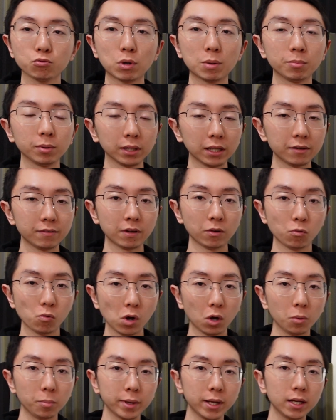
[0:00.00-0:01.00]
we believe it
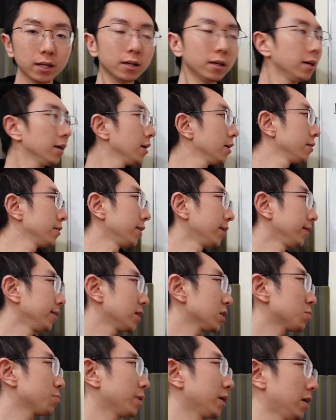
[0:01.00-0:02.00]
will be, then
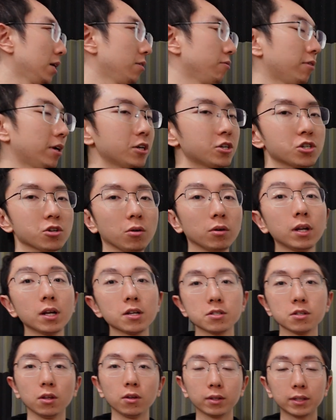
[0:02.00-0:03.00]
this PE ratio
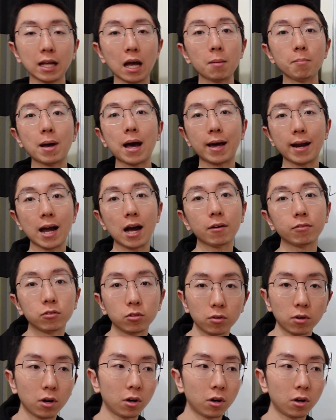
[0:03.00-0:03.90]
doesn't look that bad after